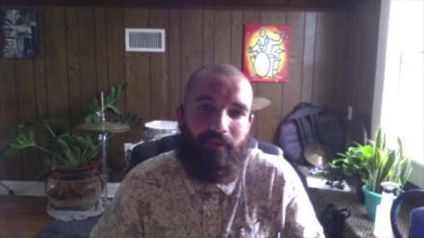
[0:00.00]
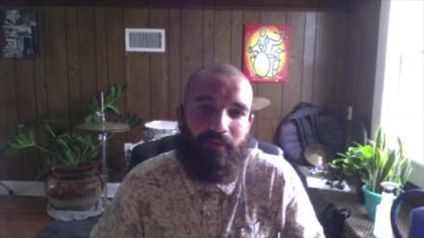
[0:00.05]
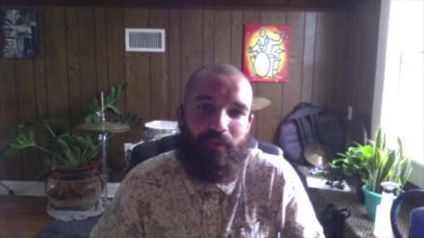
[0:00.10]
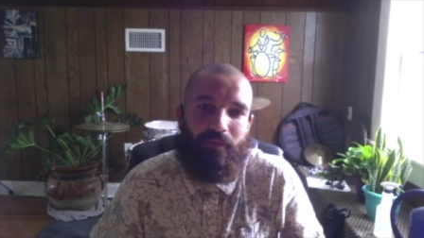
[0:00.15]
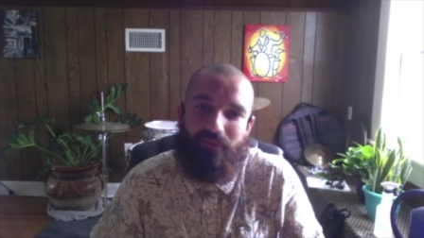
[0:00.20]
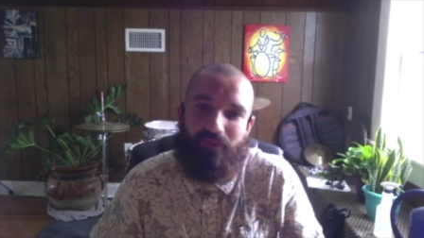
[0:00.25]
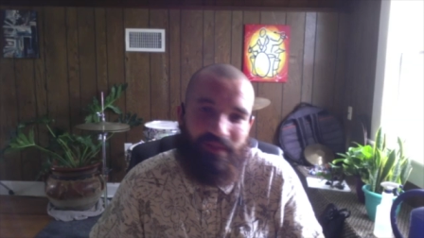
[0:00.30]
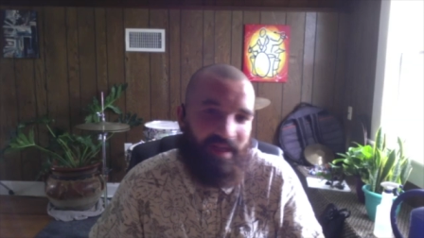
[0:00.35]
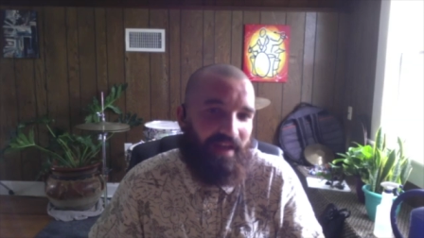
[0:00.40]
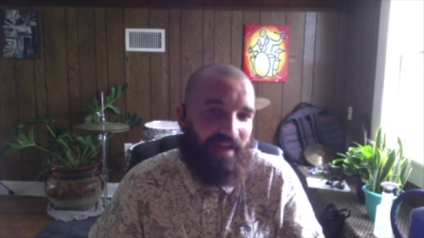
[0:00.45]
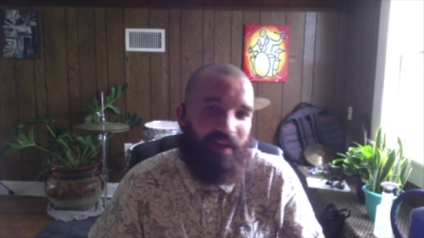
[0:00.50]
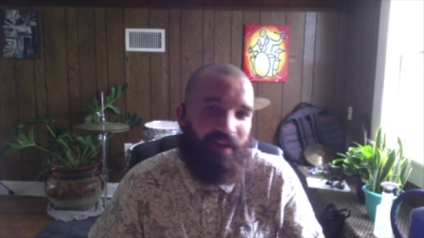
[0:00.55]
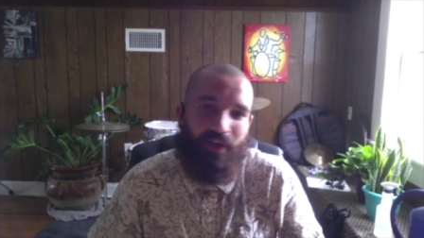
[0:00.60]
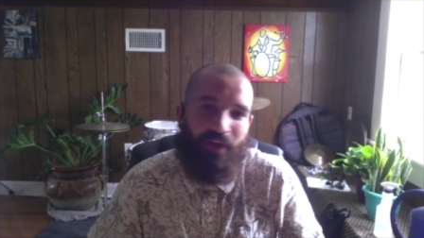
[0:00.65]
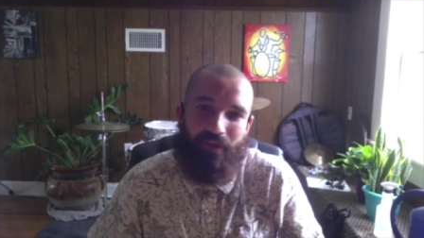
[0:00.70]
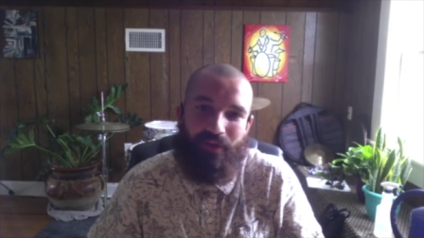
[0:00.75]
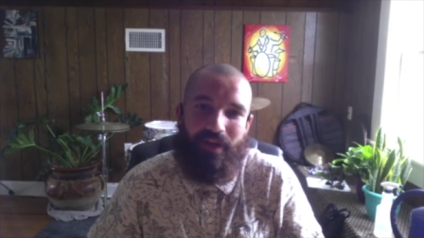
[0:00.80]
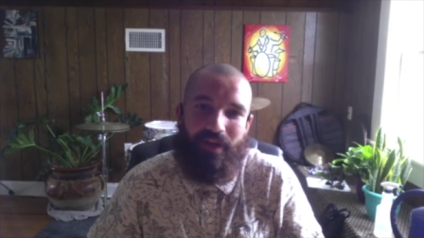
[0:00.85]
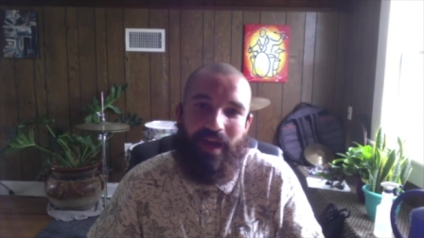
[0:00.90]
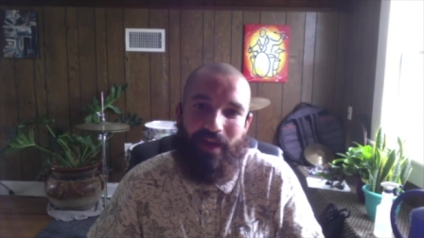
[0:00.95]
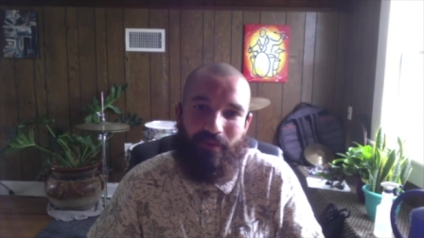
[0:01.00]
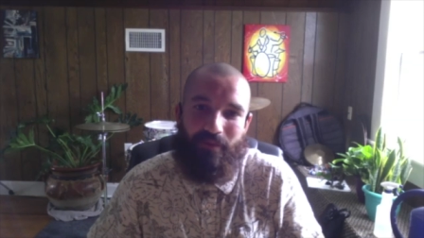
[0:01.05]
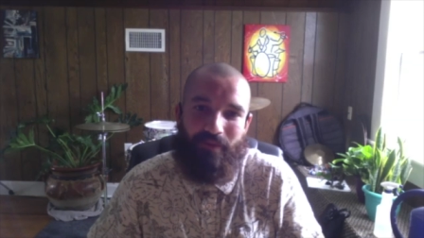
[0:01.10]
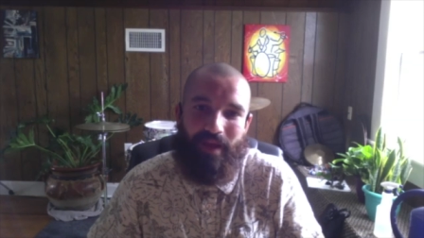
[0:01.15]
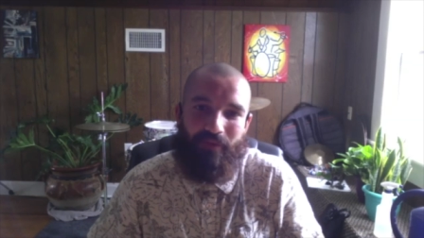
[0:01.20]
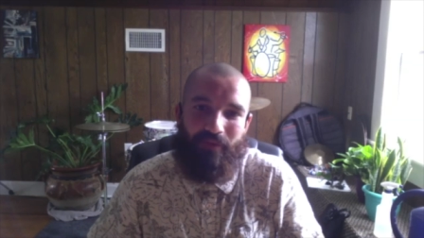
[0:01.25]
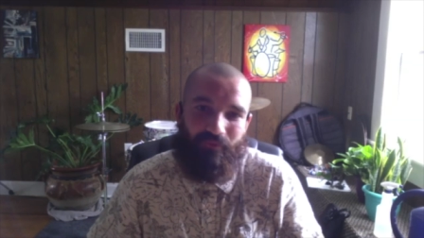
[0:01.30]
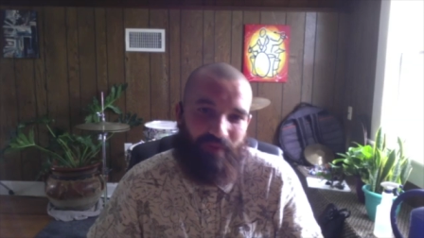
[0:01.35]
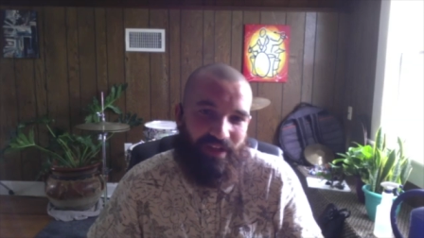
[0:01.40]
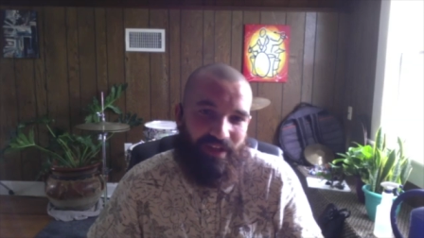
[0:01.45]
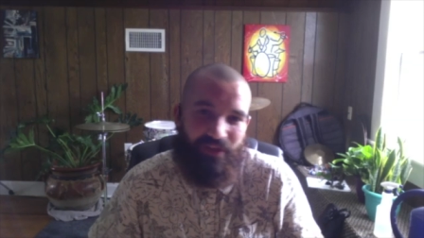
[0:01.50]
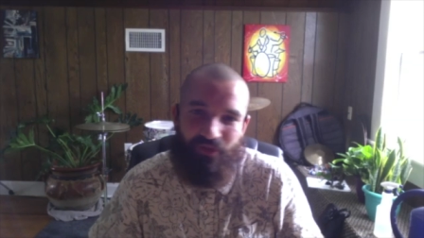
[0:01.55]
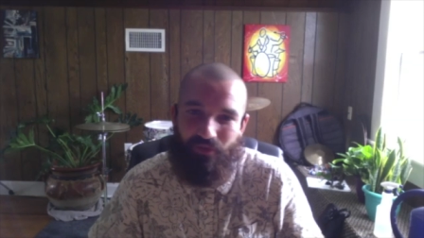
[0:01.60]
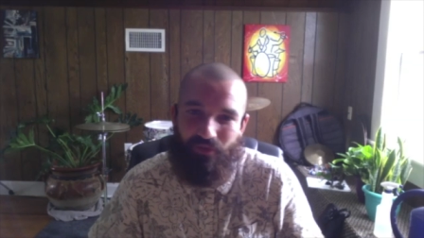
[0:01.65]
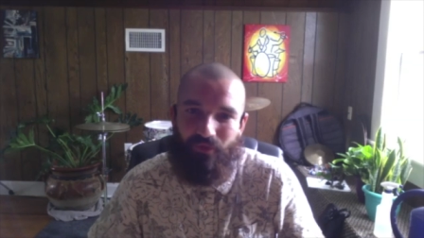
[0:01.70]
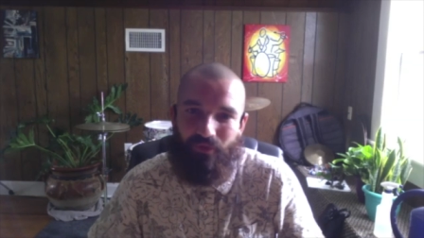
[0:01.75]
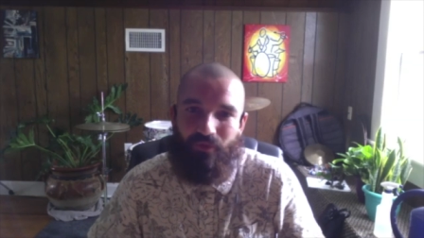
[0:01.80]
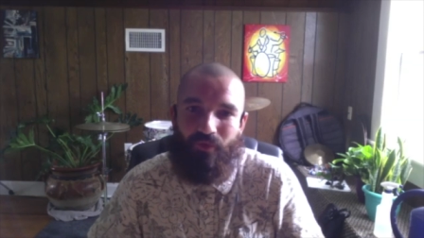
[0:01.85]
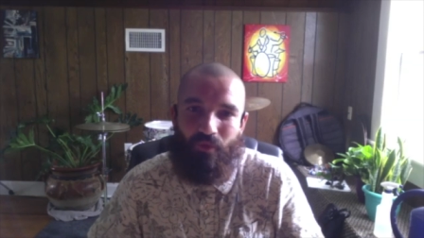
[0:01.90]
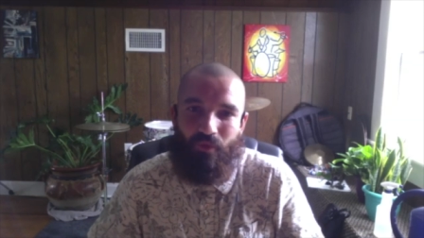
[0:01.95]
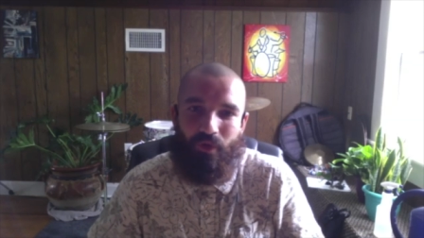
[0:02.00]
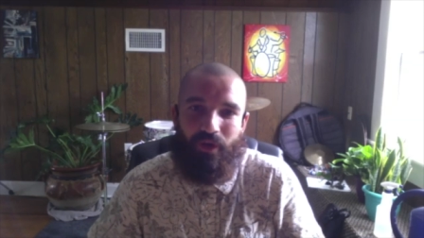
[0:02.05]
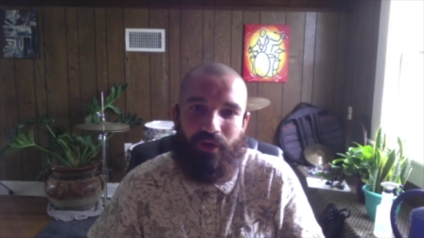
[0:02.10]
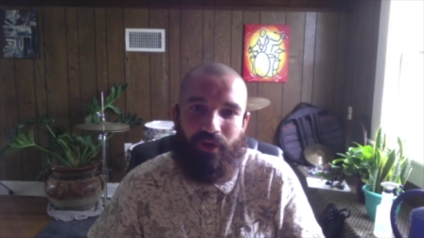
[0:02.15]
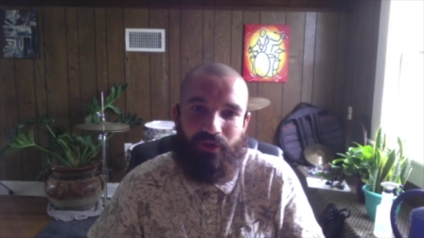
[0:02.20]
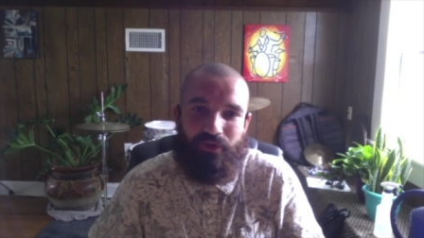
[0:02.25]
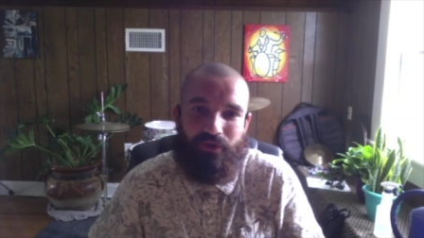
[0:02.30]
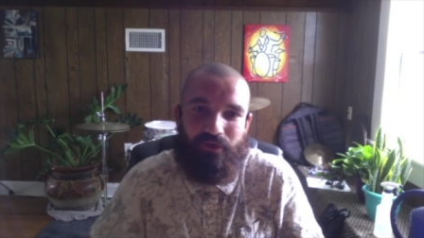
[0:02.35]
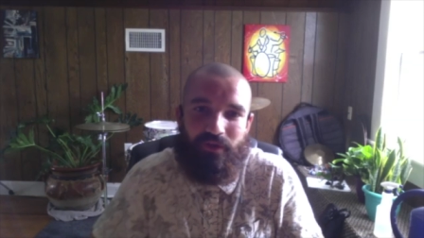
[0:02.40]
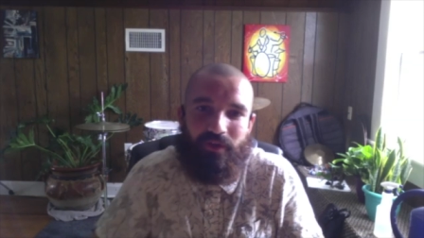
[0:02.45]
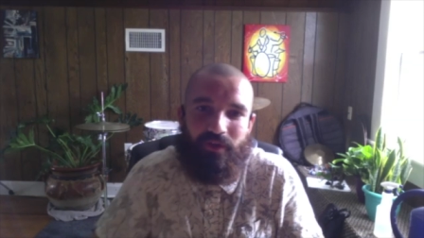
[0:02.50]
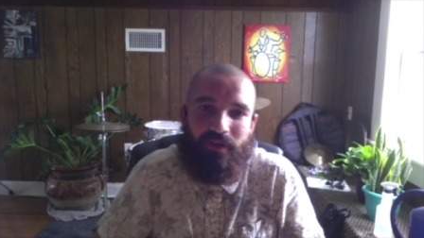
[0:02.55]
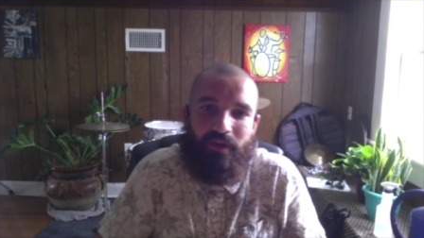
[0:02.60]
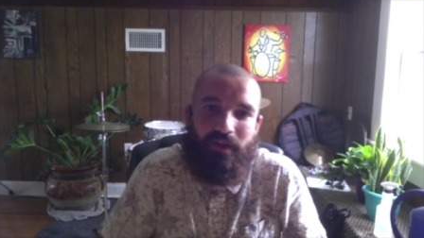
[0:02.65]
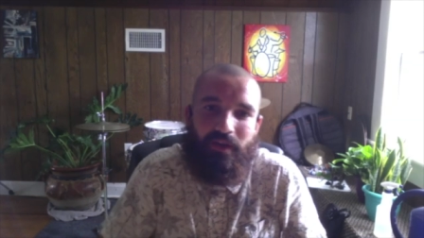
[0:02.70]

which was like another kind of like regional orchestra.